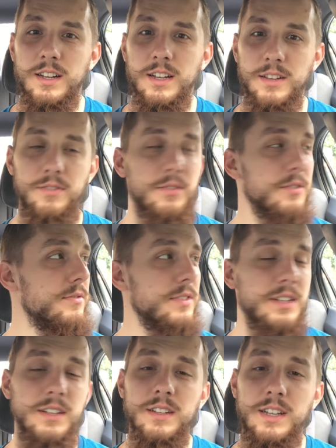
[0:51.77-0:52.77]
if you
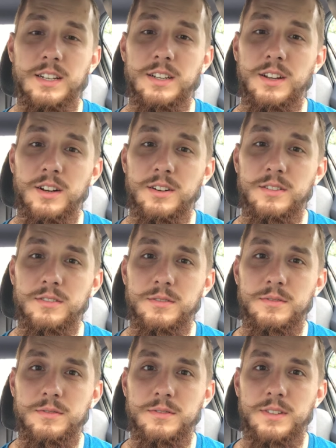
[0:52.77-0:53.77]
feel and
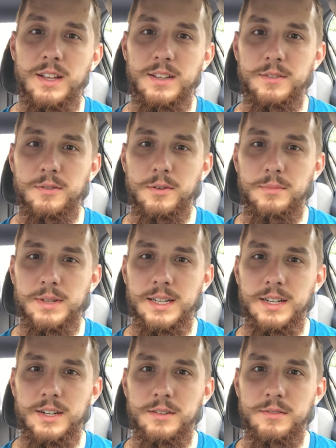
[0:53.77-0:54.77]
know that you were
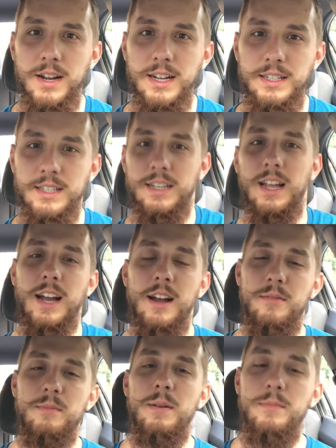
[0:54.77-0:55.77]
being corrected. Like I
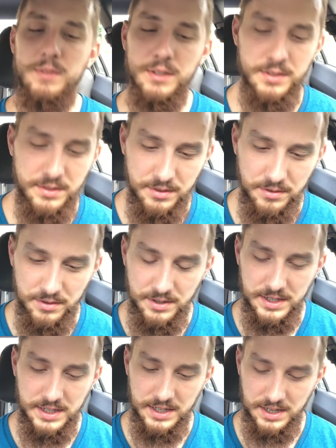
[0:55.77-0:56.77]
remember the
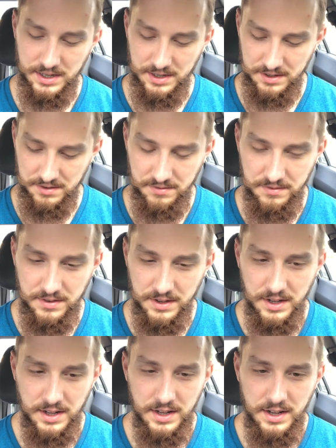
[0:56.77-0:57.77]
story of
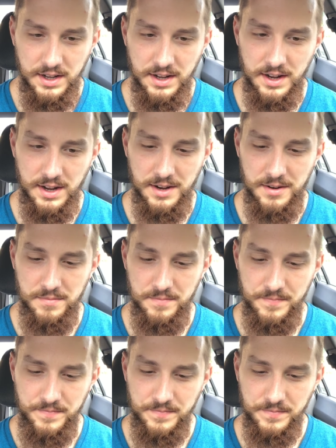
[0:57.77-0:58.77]

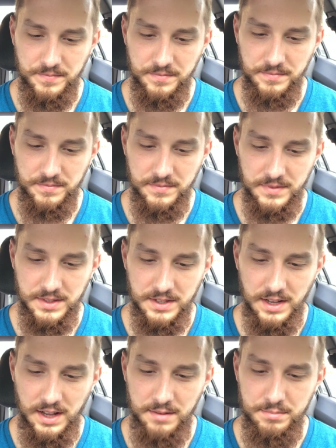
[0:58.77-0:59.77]
um,
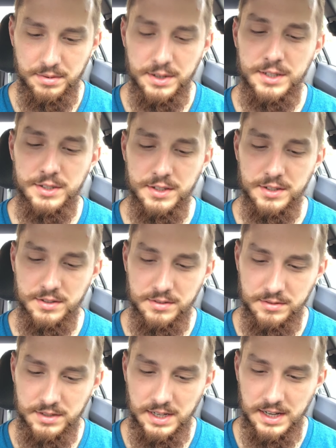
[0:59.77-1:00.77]
preacher
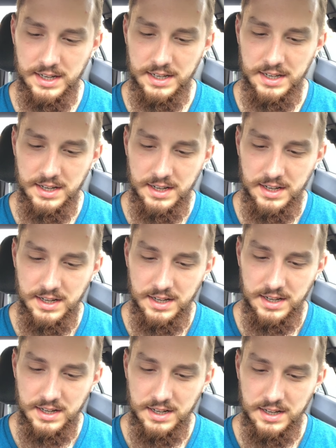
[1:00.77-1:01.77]
who said
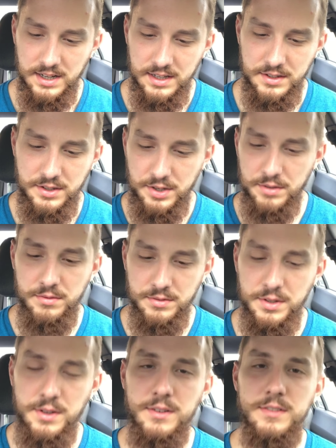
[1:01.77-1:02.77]
two
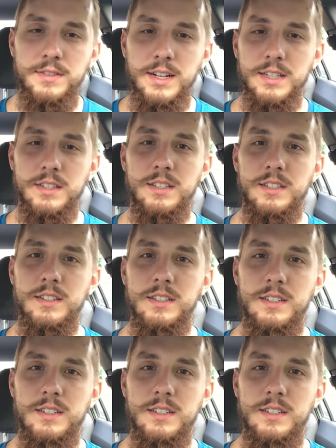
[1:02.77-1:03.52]
two events